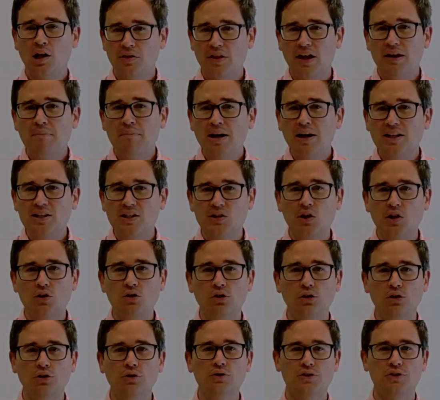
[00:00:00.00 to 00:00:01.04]
they might
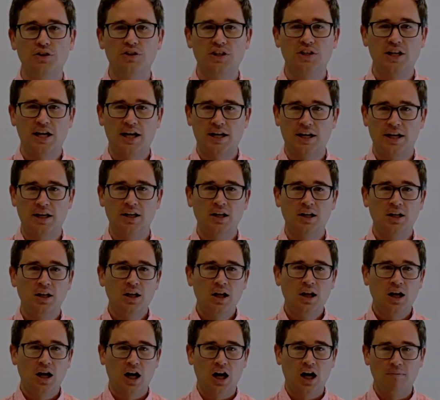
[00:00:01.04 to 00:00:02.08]
still lose the Senate
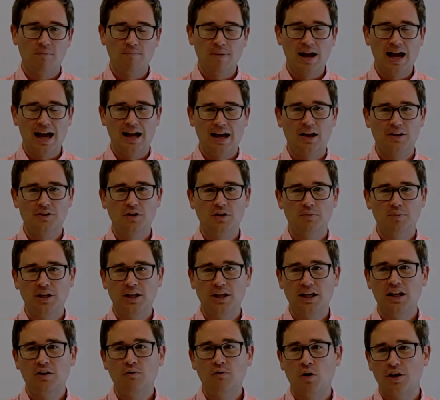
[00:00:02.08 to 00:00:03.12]
to
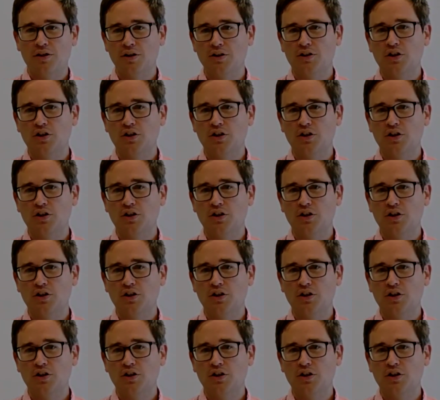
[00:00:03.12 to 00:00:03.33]
begin with.